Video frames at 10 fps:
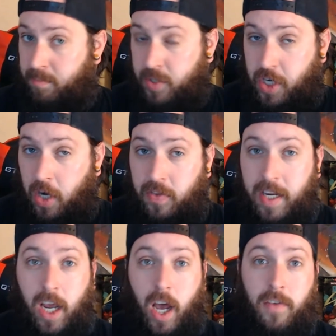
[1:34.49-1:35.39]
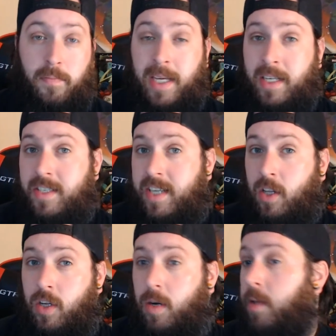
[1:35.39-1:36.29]
start the day off being a
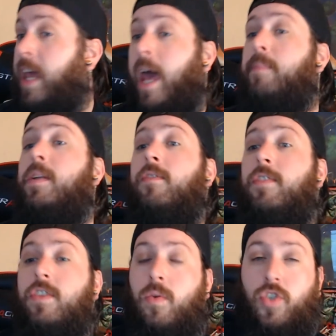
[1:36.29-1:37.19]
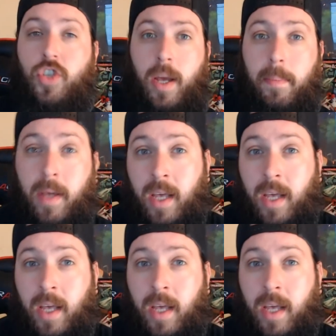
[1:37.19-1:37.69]
sailor, captain of his own ship,